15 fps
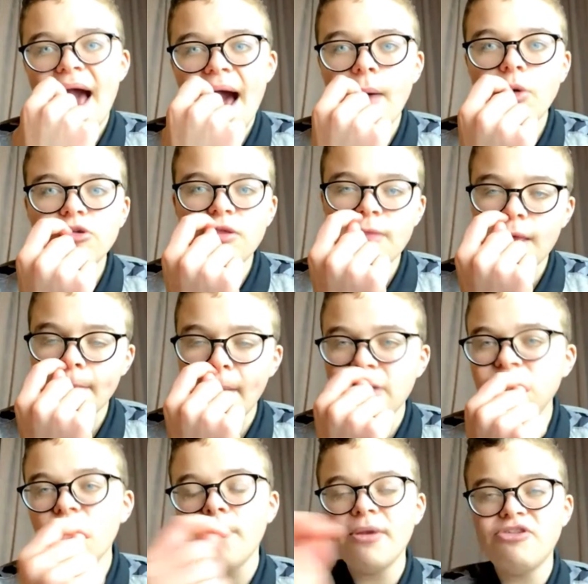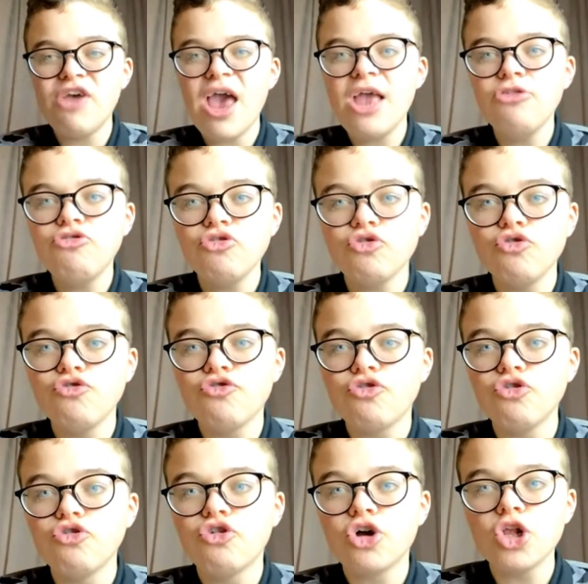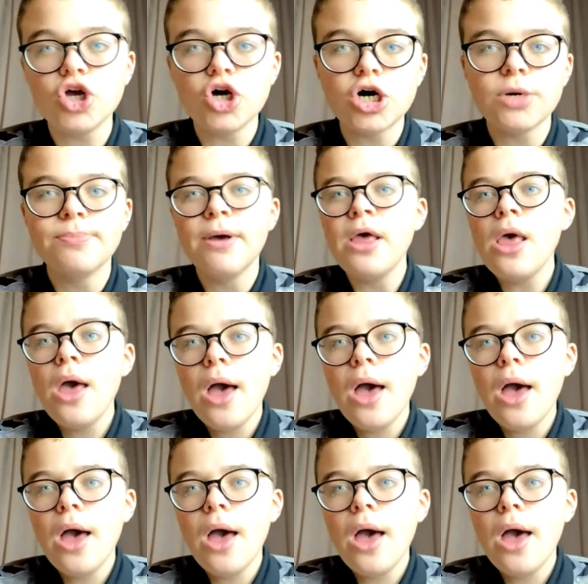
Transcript: How what do you think about Tonbridge Angels? Good club.